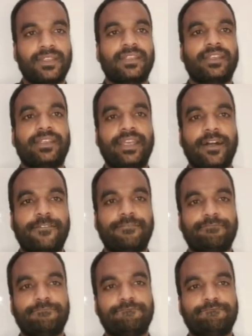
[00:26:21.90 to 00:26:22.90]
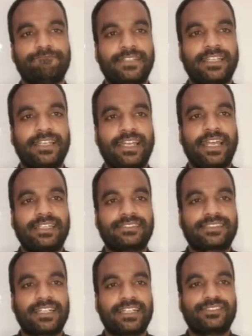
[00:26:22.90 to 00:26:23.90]
Yeah.
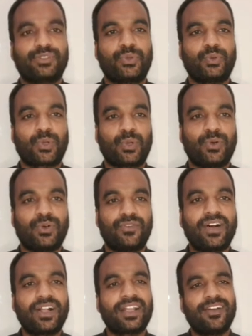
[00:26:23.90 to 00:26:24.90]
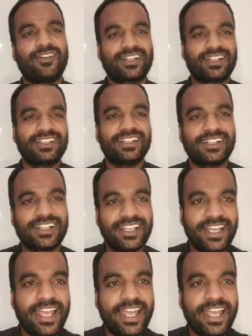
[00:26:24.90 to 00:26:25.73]
S raised to 2 row. What I have written there?